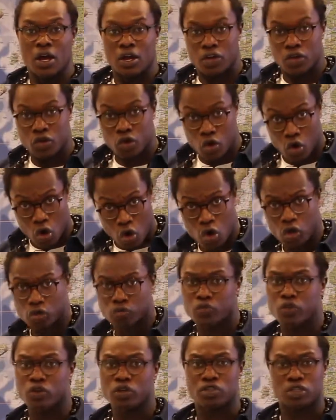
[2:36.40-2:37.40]
Your old
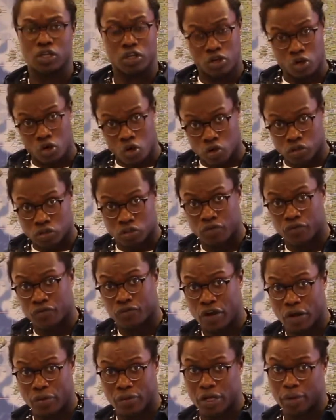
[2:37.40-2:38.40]
roles are also
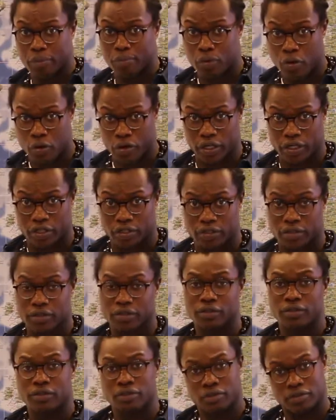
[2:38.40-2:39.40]
very important.
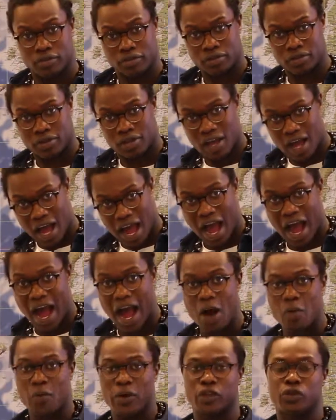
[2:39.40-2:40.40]
I
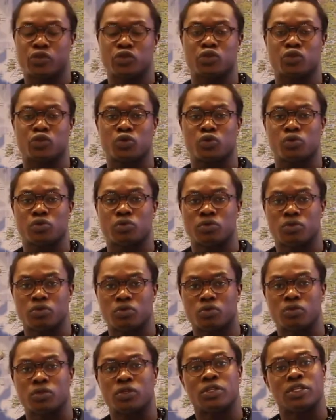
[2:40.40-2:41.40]
went to school.
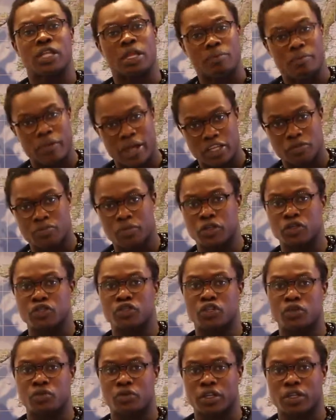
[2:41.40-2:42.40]
That makes me a
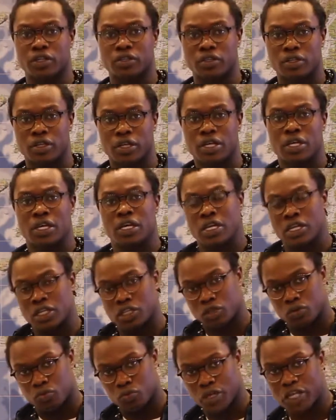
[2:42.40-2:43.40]
student. The
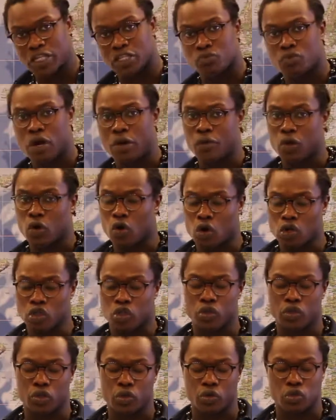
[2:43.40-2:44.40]
reason why we also
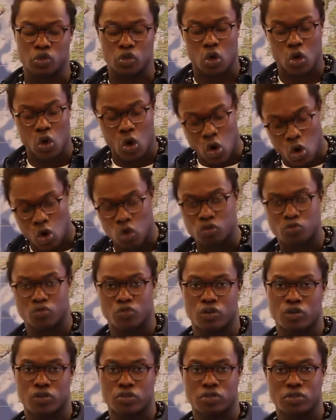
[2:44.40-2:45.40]
use old
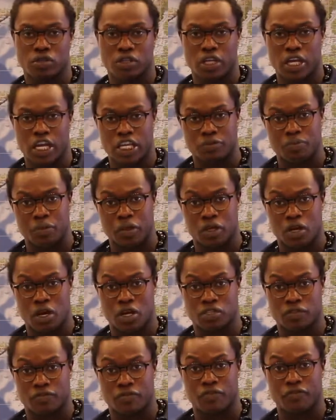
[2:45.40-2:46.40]
roles is because
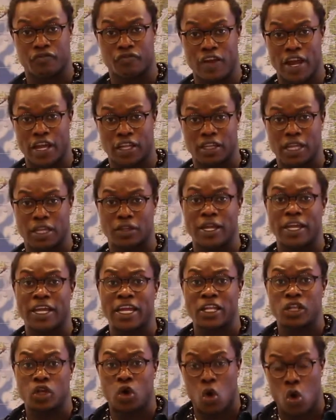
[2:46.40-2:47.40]
of the fact that in
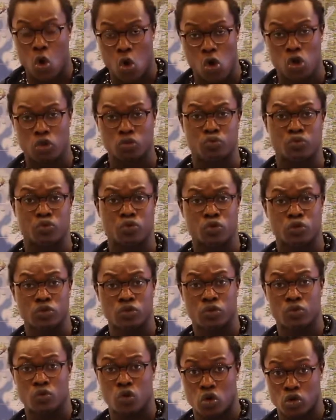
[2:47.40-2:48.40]
the old
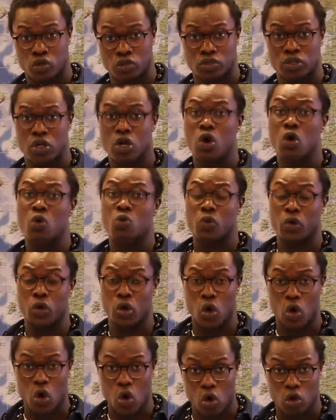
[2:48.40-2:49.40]
roles, we
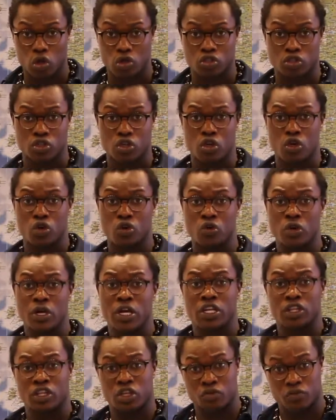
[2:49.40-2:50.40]
also
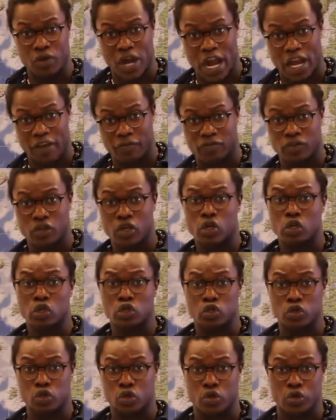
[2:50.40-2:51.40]
derived
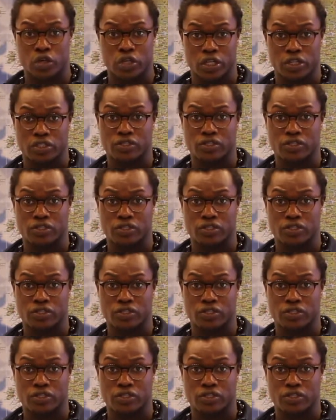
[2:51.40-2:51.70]
certain